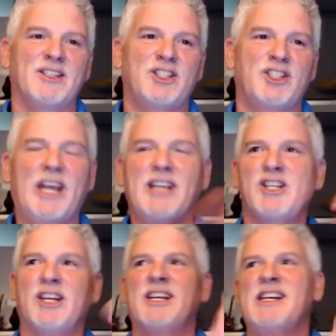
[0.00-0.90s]

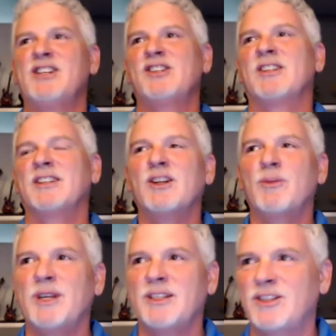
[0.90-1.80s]
Changing gears a little
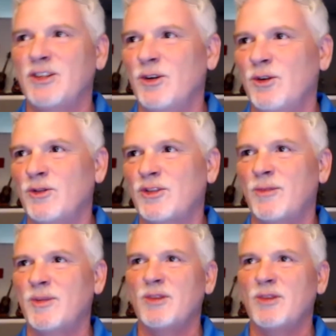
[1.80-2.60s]
bit to some of